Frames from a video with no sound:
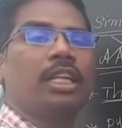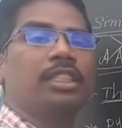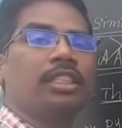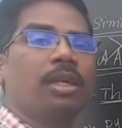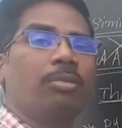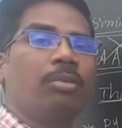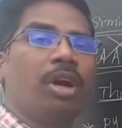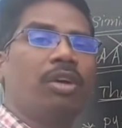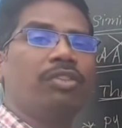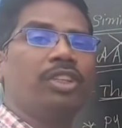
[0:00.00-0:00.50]

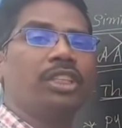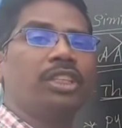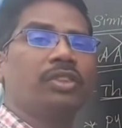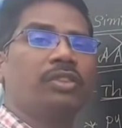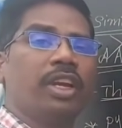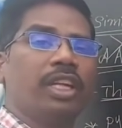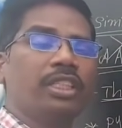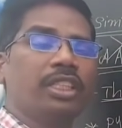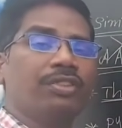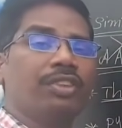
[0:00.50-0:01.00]
sum of the
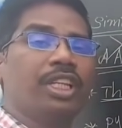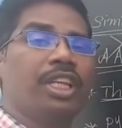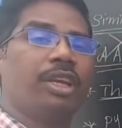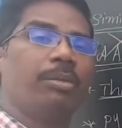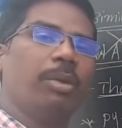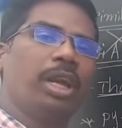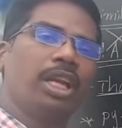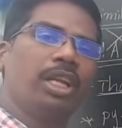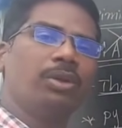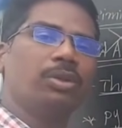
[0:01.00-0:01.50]
squares of the
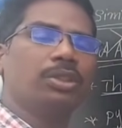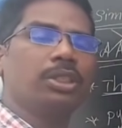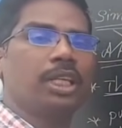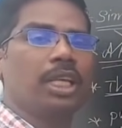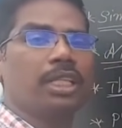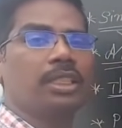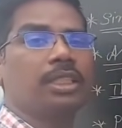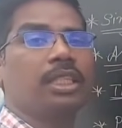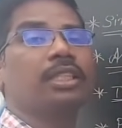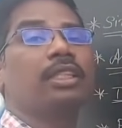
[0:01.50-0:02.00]
remaining two
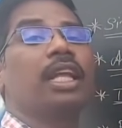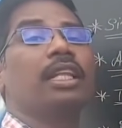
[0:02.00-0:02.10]
sides.